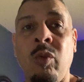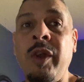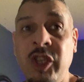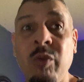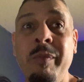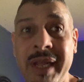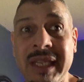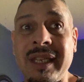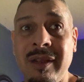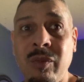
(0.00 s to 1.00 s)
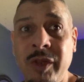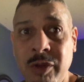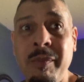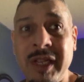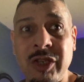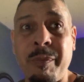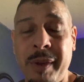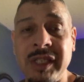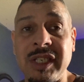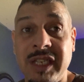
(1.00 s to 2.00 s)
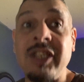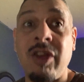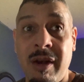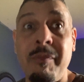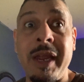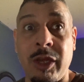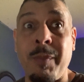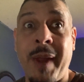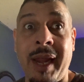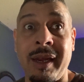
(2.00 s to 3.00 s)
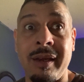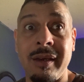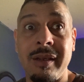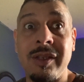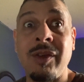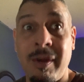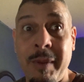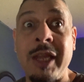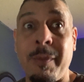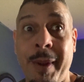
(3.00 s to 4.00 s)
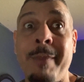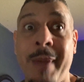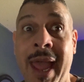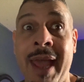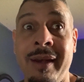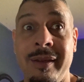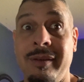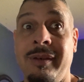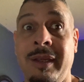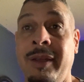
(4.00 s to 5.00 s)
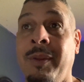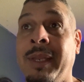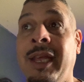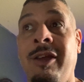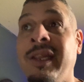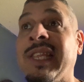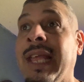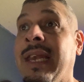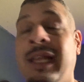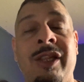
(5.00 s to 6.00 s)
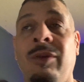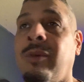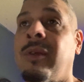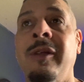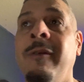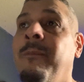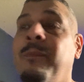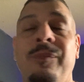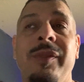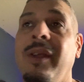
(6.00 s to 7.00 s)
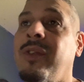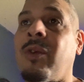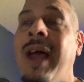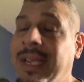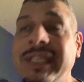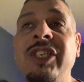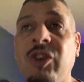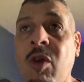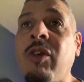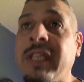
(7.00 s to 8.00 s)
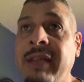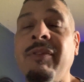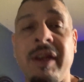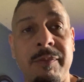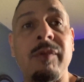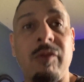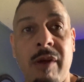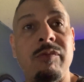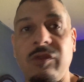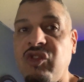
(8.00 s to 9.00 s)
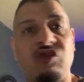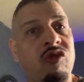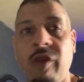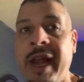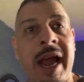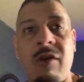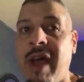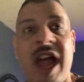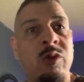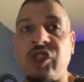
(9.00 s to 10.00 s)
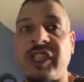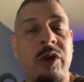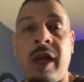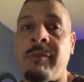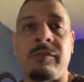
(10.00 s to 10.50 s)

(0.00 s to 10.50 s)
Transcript: when you miss your punches, he's gonna make you pay. He's gonna make you pay bad. Like, you know what I'm saying? Understand that. So I see Shakur Stevenson straight outclassing